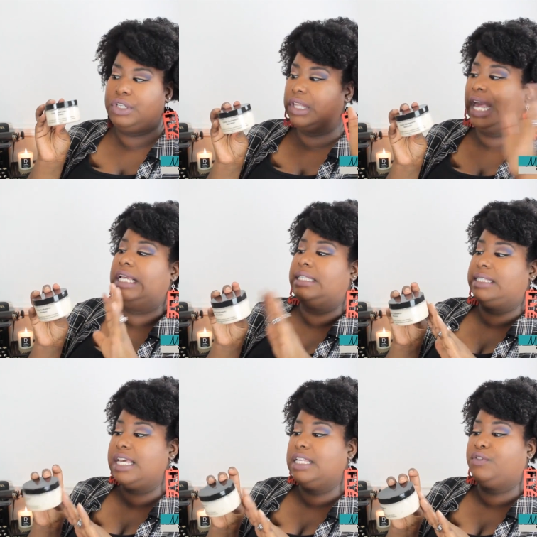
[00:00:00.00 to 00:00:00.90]
like it
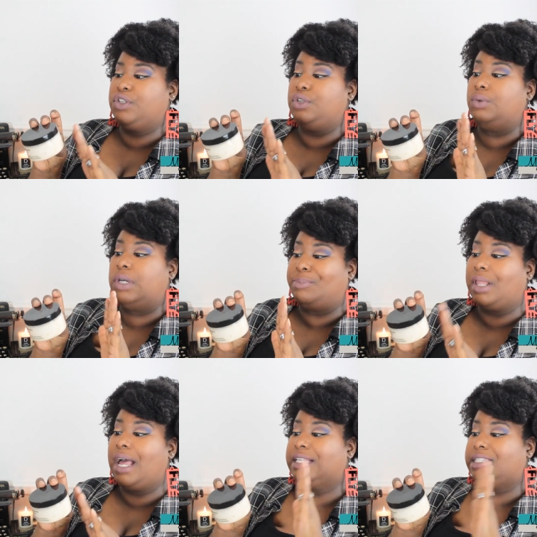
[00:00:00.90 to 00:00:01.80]
says to
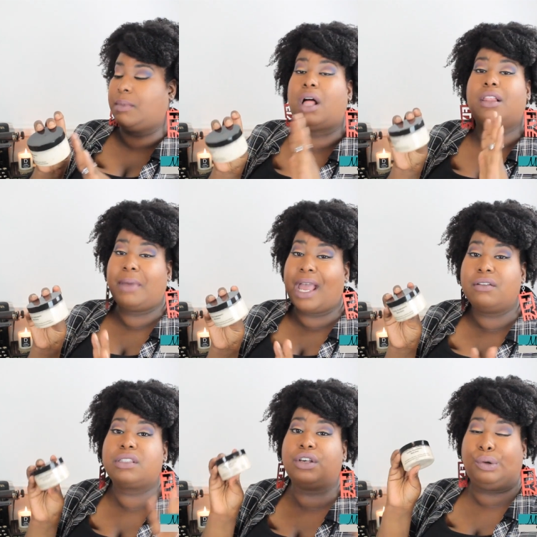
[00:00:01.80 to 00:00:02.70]
apply a small
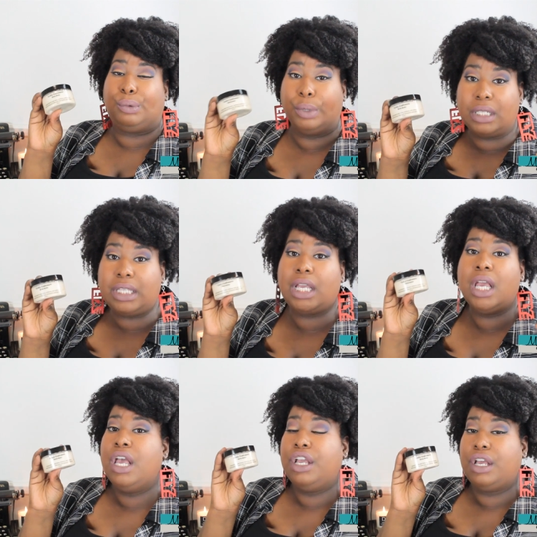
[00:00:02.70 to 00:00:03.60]
amount, so really
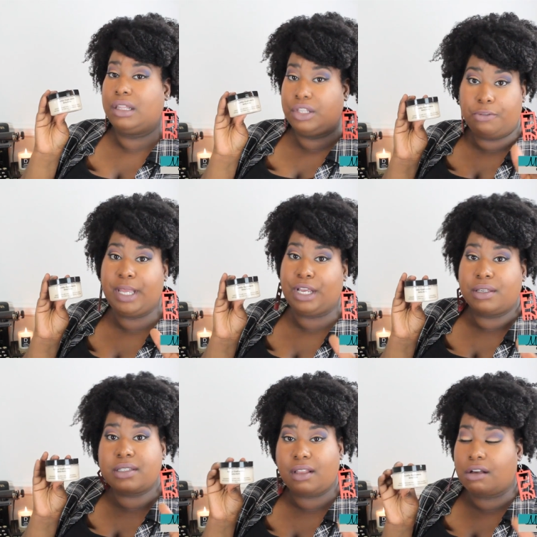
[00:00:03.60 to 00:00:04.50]
a little bit
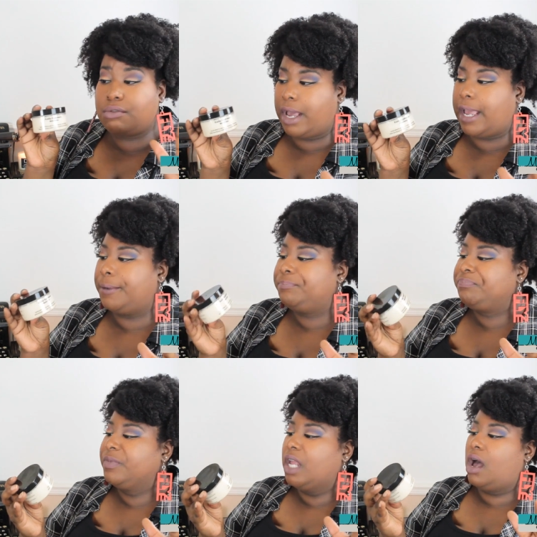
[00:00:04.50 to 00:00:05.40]
goes a long way.
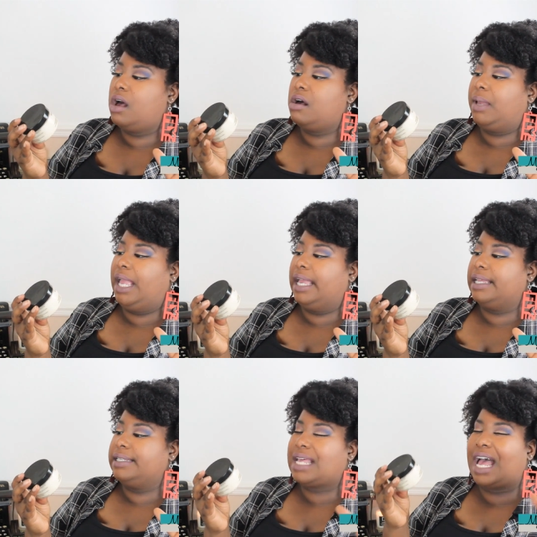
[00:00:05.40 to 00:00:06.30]
Um,
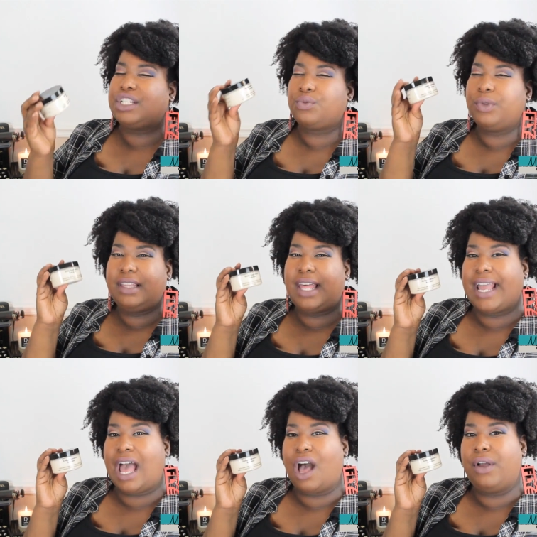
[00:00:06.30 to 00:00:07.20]
and I just really
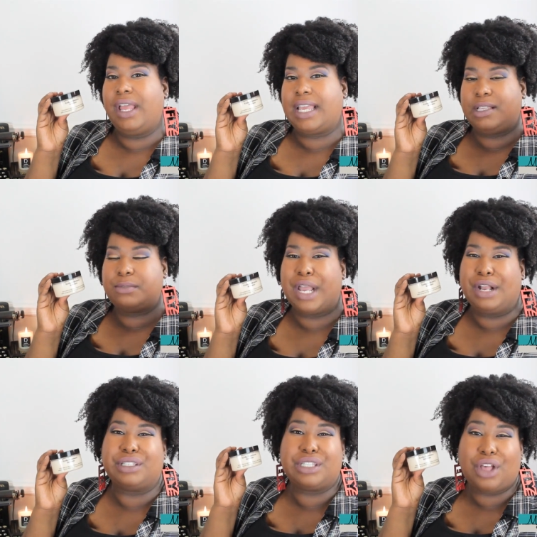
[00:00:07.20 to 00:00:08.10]
like how it keeps my
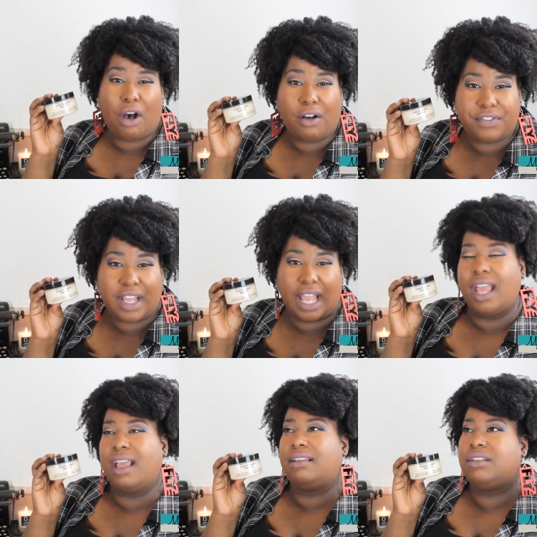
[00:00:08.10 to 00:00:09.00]
hair soft
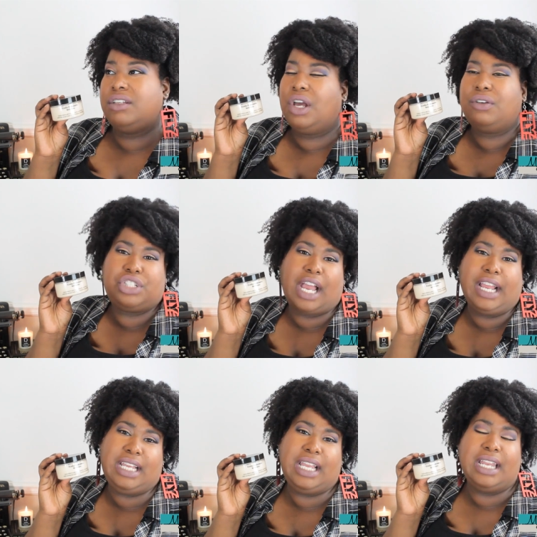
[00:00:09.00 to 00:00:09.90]
and you know
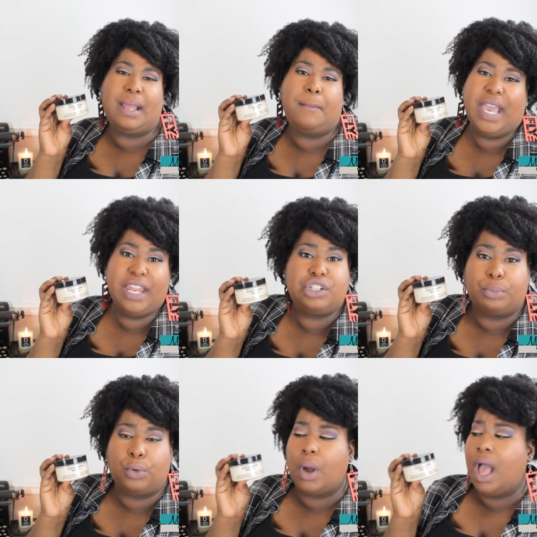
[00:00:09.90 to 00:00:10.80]
shiny and, and,
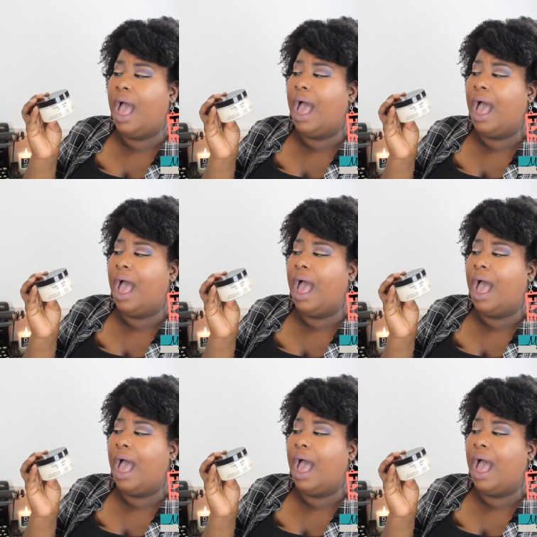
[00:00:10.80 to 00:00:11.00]
manageable